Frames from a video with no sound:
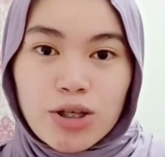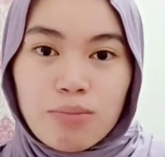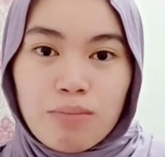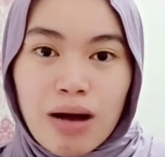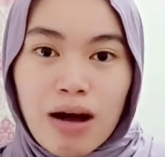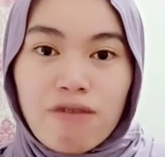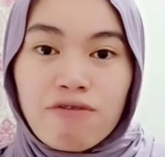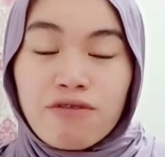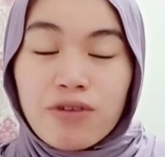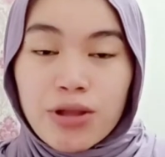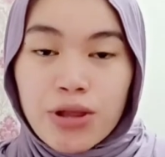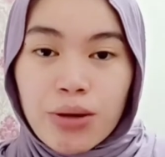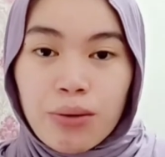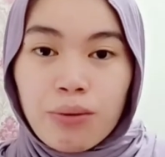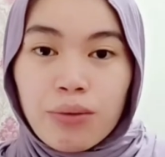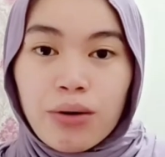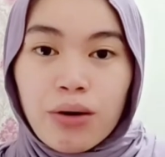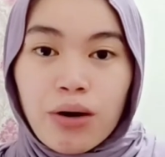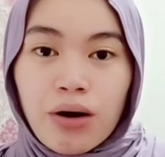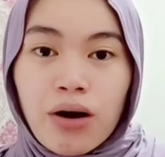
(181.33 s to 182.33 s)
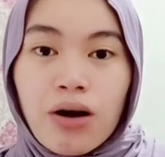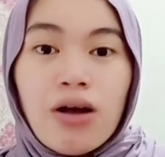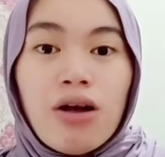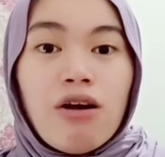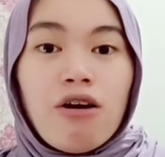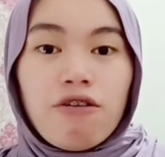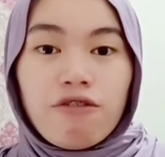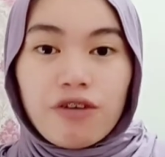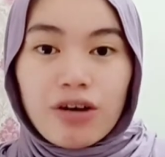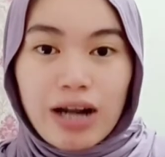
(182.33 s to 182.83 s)
yung mga video ko
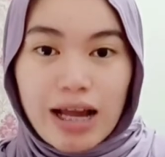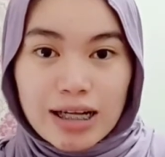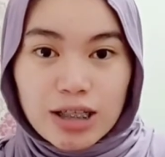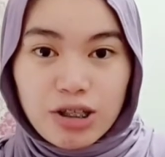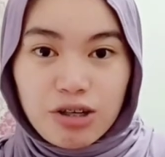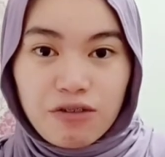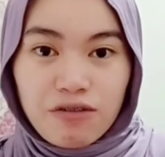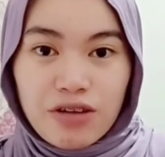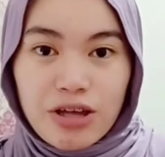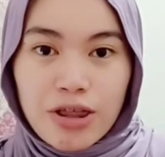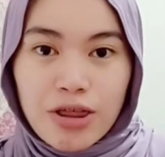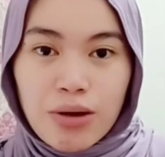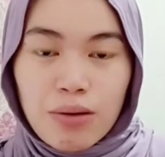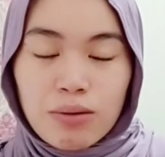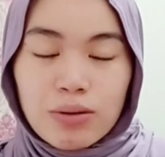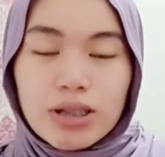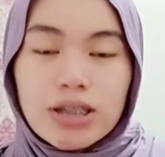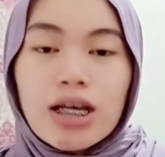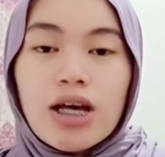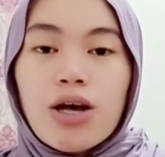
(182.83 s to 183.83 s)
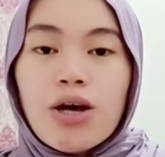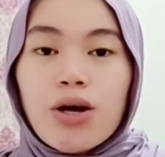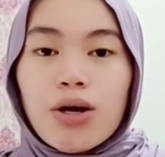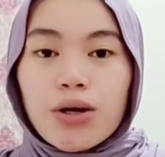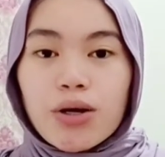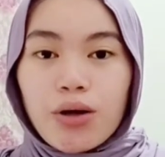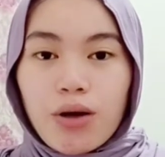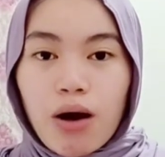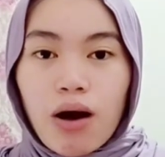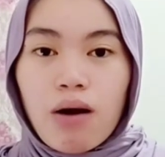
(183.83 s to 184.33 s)
for lecture videos.
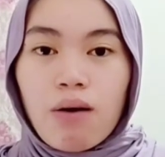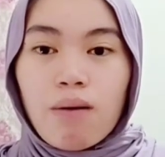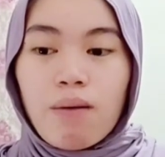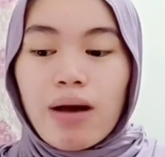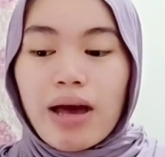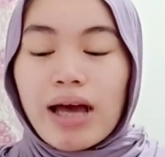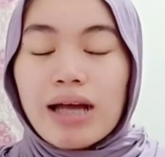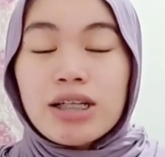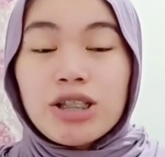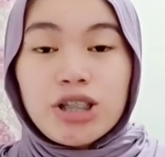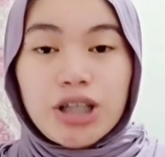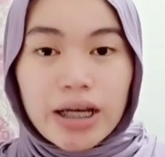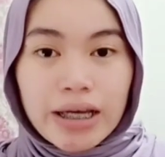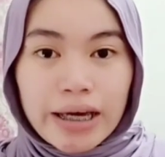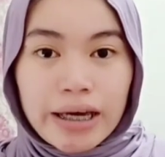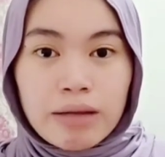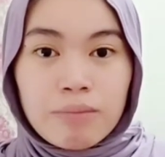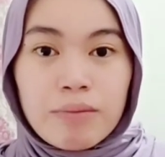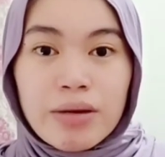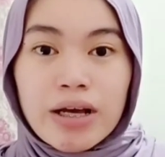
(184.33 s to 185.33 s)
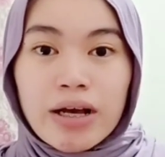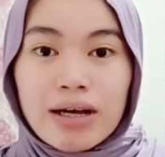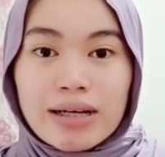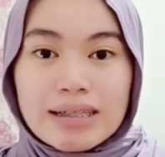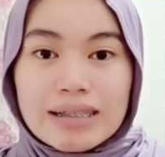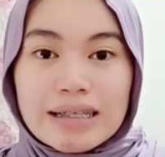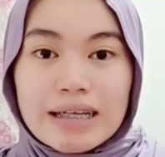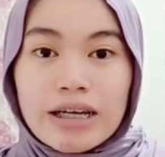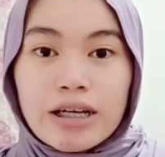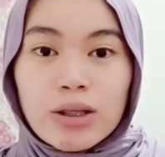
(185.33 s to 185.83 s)
Go and check it
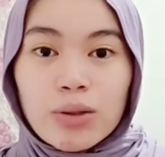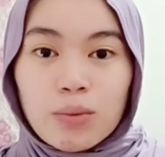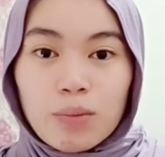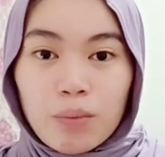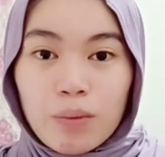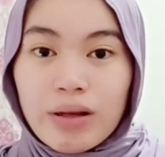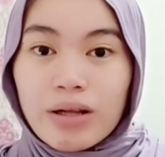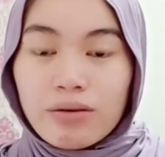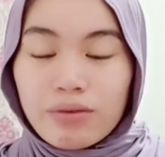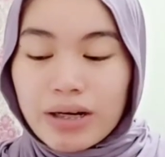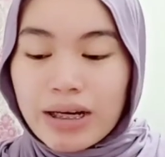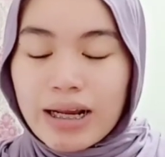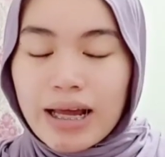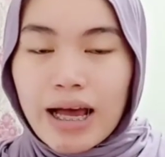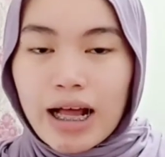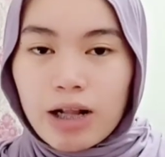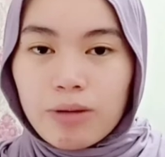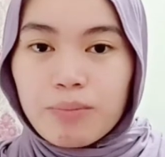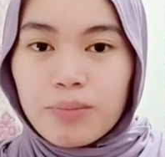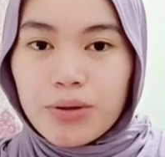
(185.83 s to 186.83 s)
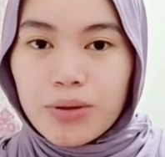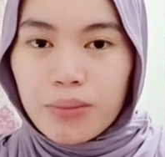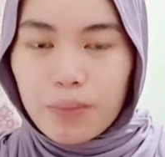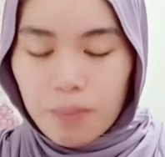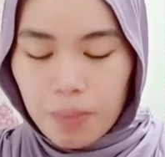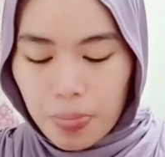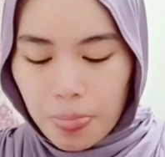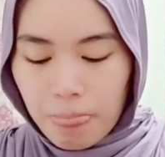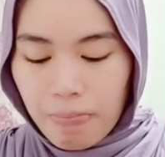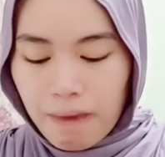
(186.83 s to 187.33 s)
because it will really help you.
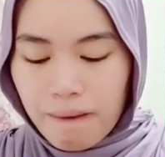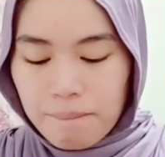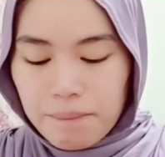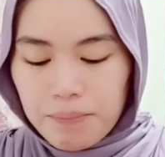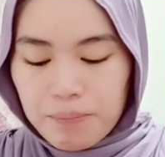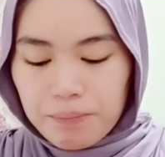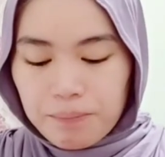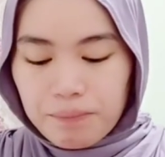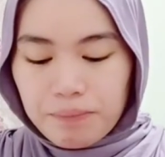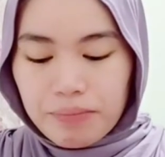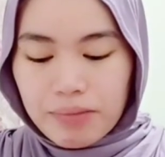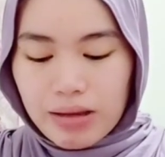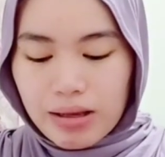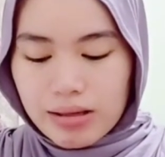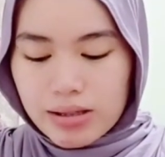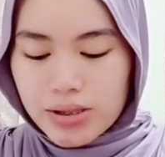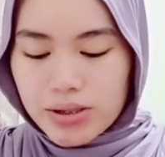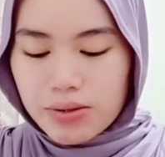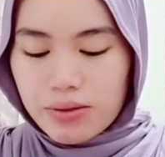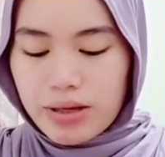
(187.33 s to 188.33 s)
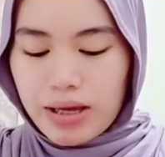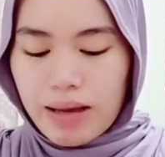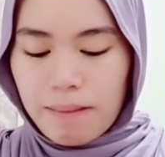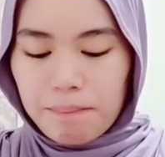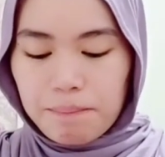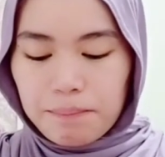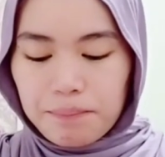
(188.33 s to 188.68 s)
So yeah.